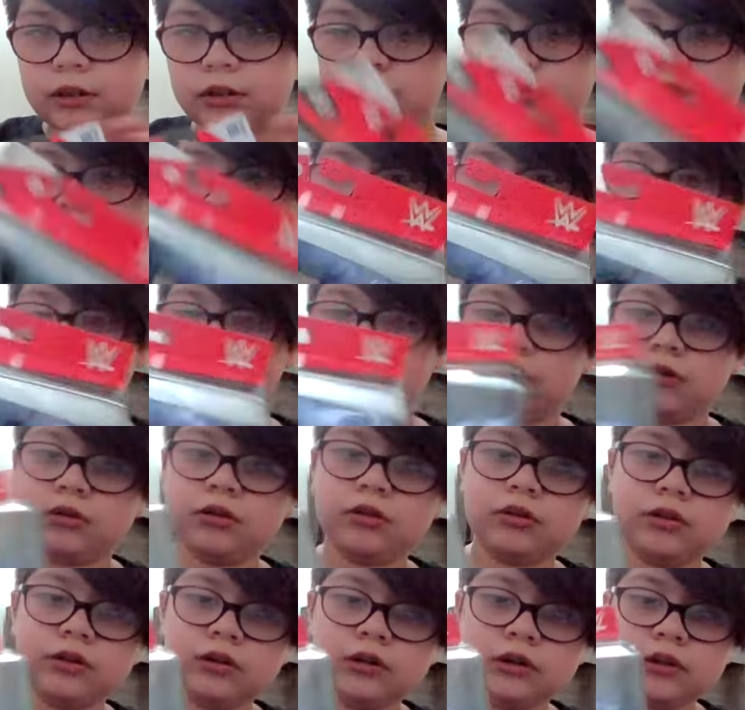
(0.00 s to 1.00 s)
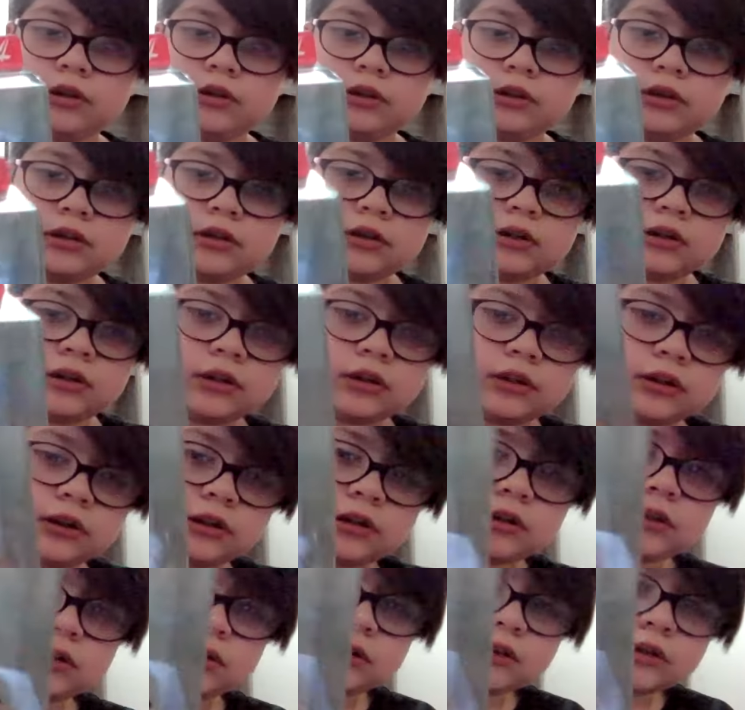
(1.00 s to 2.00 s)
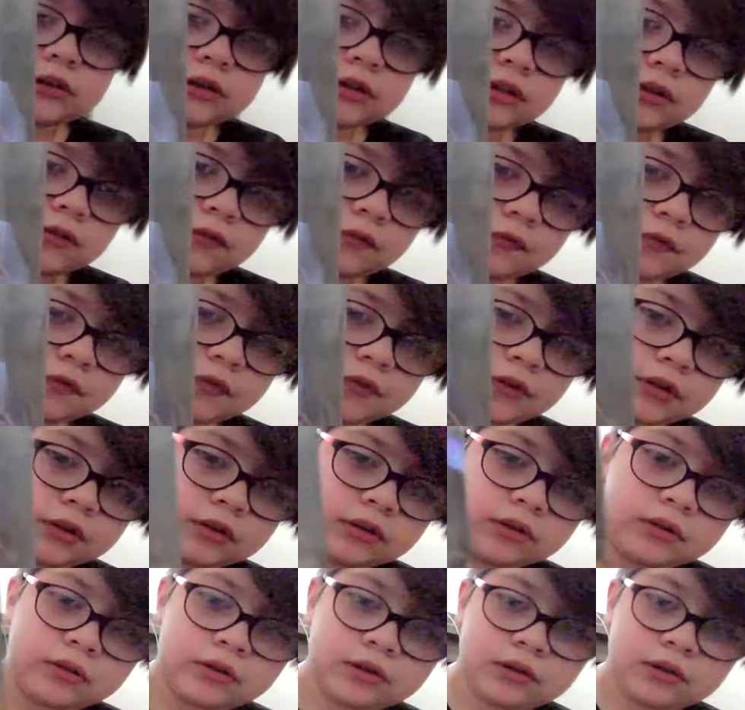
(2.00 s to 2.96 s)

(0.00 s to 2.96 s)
this figure. Here's the front.